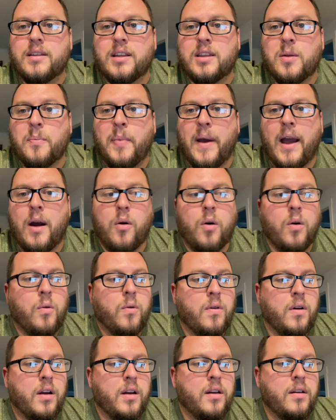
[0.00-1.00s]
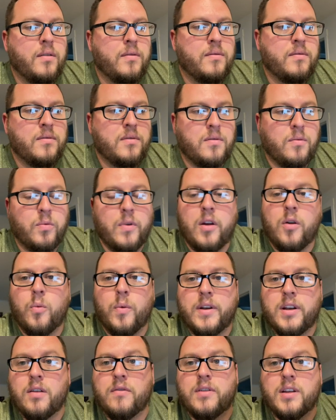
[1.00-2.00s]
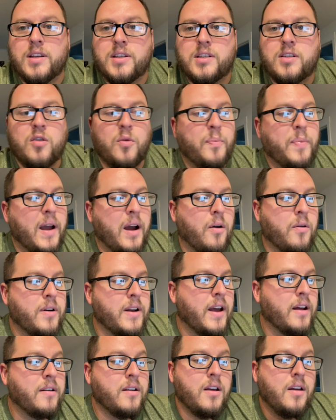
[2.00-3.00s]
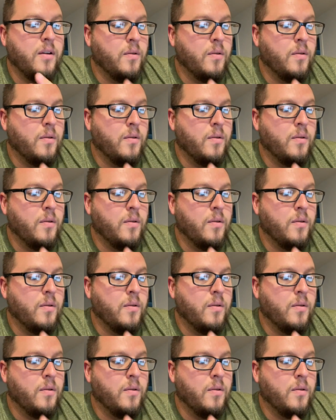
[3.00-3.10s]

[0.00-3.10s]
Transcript: that the rear window does still power down.